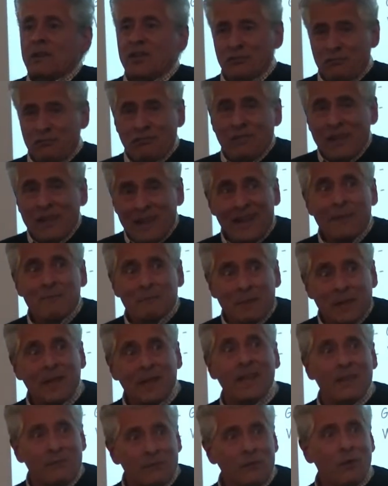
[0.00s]
You really
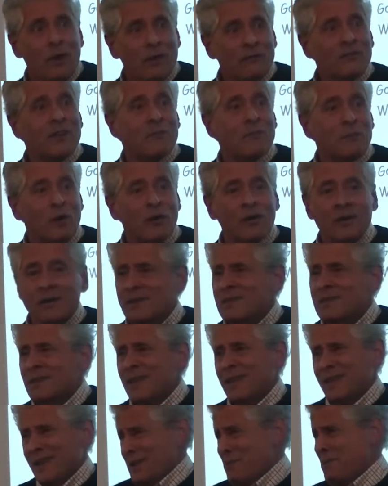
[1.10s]
believe you have
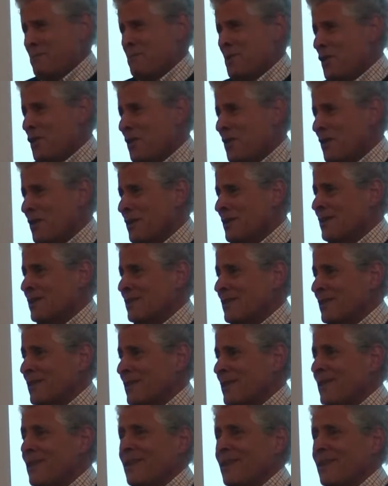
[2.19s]
democracy? Come on.